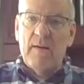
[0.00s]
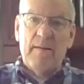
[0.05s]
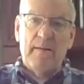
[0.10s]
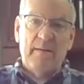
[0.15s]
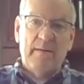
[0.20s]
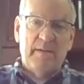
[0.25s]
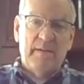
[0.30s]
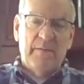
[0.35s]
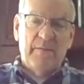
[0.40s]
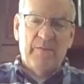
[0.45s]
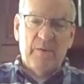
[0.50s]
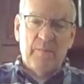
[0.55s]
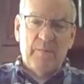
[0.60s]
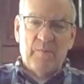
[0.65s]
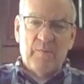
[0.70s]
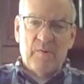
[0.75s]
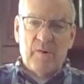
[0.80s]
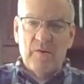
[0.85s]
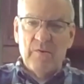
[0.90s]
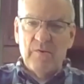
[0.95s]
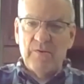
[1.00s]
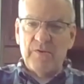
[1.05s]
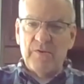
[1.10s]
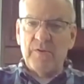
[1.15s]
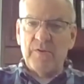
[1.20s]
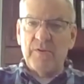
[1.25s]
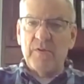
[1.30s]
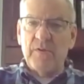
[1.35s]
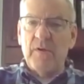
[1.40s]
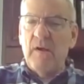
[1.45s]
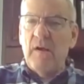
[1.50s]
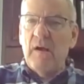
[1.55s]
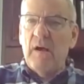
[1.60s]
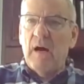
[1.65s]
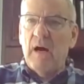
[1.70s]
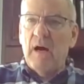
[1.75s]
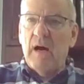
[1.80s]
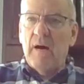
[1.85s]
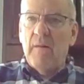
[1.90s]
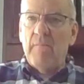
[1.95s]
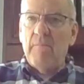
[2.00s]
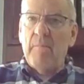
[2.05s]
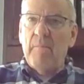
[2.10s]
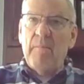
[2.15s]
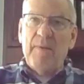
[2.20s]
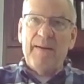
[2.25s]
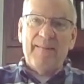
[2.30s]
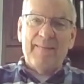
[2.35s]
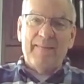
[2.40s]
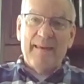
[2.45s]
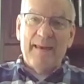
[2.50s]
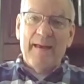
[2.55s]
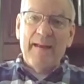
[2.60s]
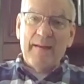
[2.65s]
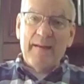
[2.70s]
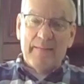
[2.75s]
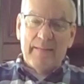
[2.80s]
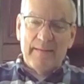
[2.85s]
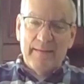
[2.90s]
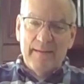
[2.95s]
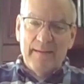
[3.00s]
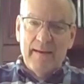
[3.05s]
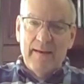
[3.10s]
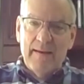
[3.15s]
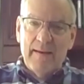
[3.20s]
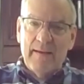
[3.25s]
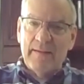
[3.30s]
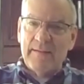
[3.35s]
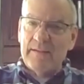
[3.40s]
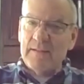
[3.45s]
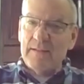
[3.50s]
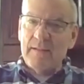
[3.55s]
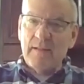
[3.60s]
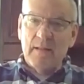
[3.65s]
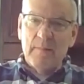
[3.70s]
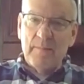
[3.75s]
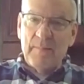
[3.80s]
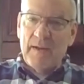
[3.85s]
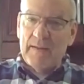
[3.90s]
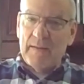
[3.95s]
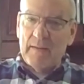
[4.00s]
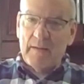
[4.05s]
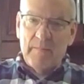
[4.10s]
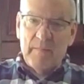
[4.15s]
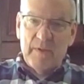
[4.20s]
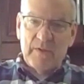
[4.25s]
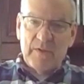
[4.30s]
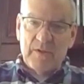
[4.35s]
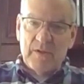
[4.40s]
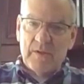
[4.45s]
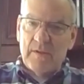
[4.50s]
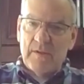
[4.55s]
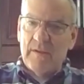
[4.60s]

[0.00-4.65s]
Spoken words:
a different approach. But at the end of the day, it's still about the mission.